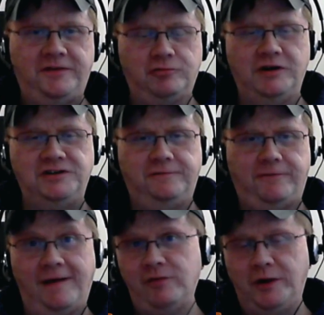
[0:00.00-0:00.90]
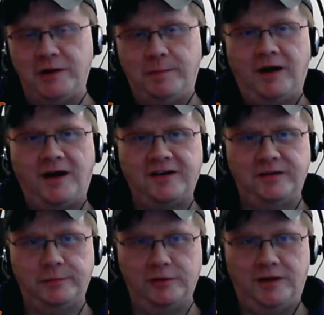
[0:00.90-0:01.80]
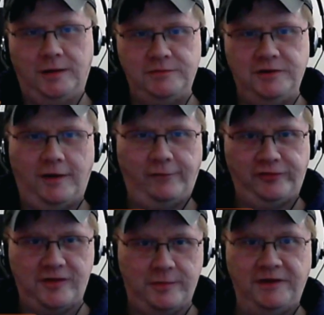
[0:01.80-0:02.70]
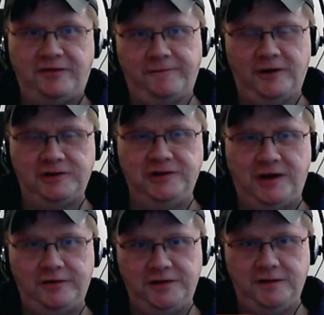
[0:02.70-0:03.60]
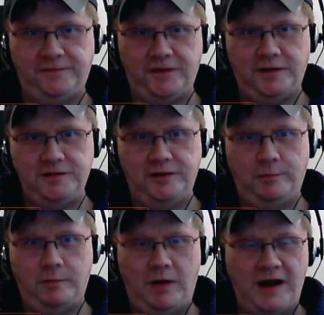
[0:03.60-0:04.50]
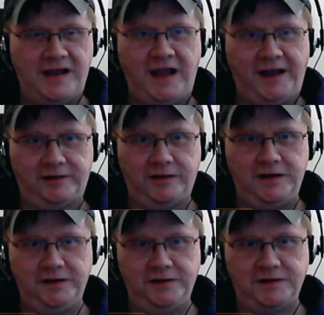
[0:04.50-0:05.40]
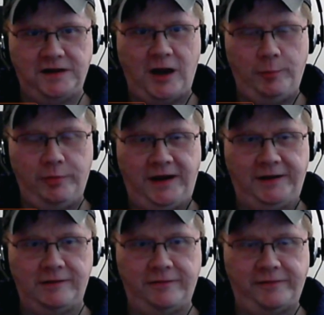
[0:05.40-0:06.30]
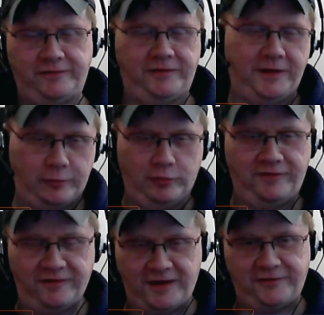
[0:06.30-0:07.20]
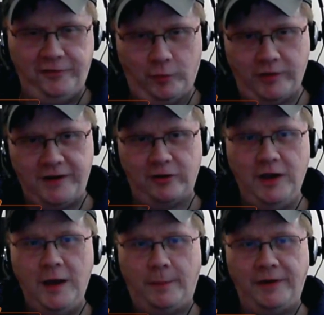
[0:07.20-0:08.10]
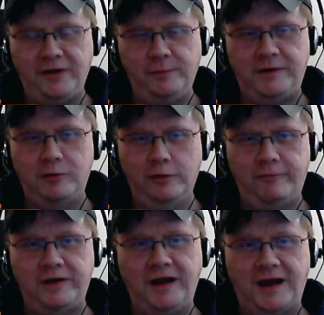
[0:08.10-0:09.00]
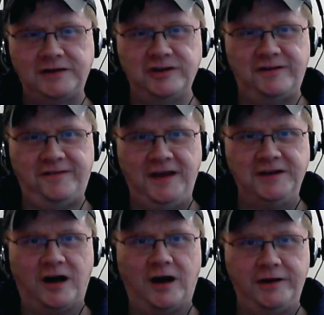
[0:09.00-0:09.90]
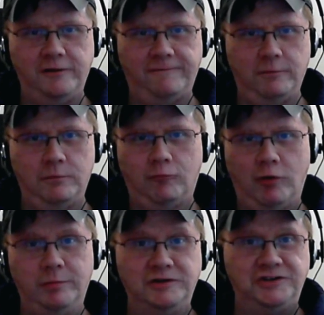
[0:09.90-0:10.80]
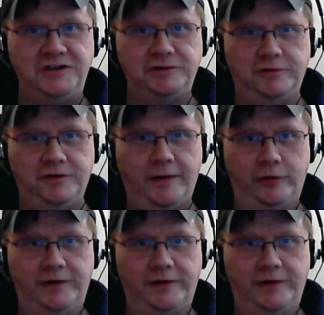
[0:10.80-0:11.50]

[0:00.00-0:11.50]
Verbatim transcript: situation for everybody possible, um, you know, obviously the basic functionality of, uh, you know, mic handling and uh, output handling and things like that, of course, is that's a no-brainer. But I think it'd be cool if we could actually send audio from one machine to another